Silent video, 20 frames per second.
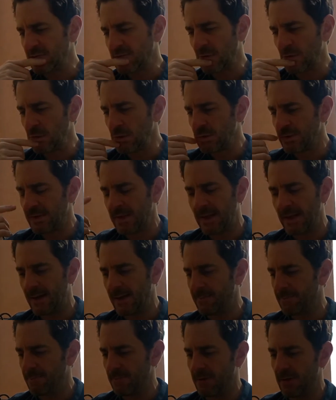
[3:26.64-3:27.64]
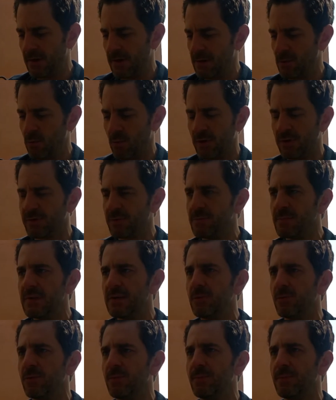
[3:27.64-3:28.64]
told that he wanted to
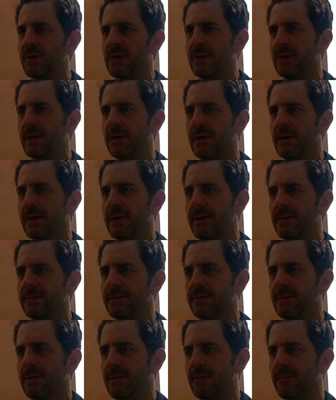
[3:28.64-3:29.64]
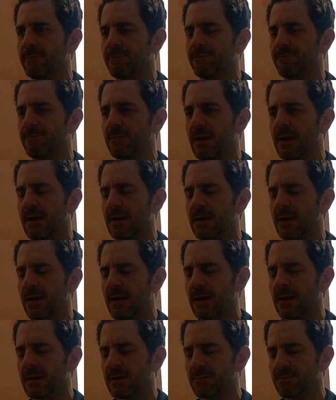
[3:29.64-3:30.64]
meet with me, and
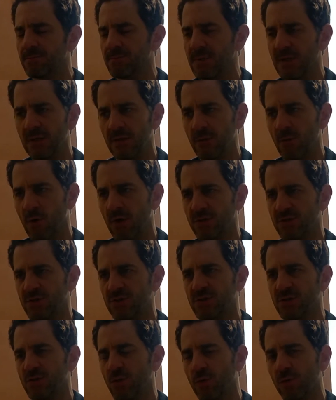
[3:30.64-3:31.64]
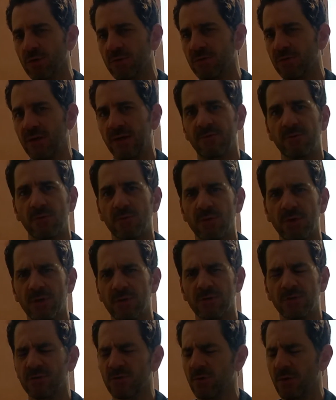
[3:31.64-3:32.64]
I immediately watched his shorts after
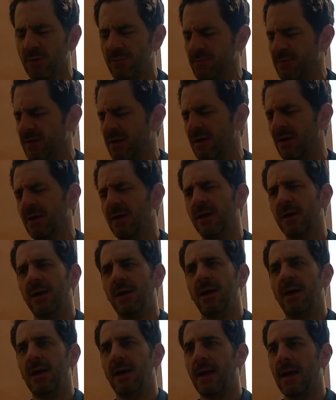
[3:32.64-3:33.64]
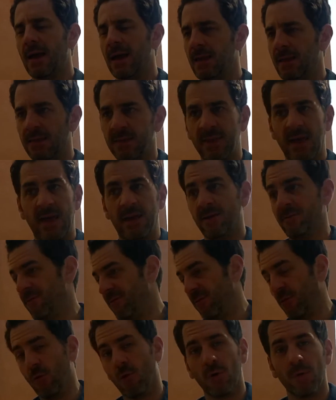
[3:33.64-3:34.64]
reading the script, and that
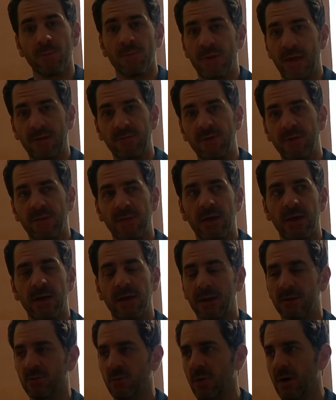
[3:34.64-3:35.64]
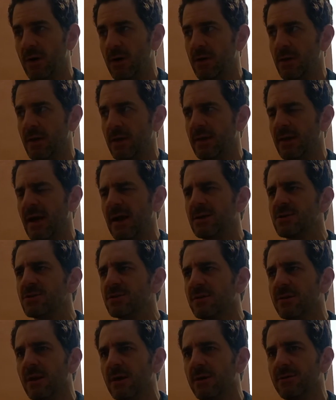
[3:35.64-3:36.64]
informed everything as well. And I
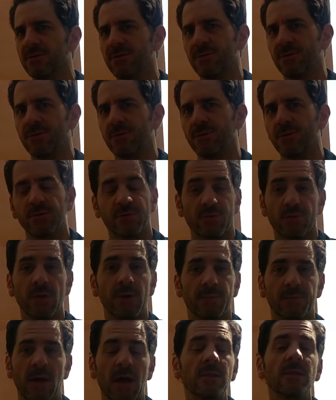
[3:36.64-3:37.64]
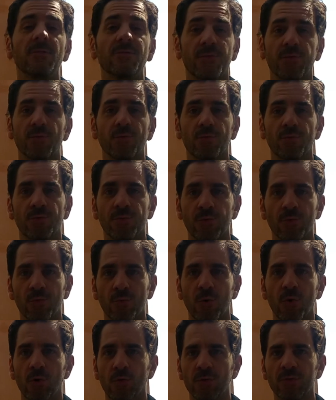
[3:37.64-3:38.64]
just loved the script. I loved the
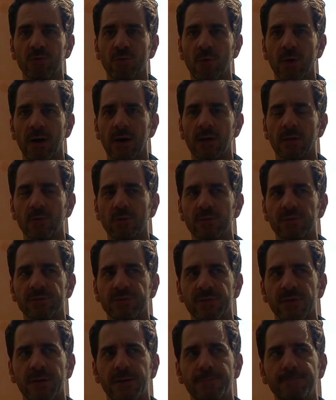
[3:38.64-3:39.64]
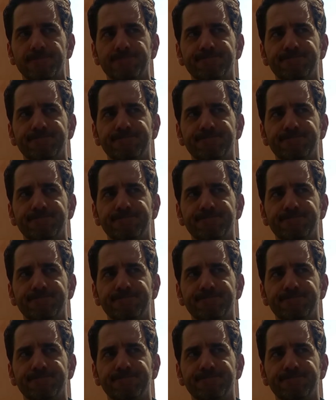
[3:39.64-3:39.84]
role as well. It was I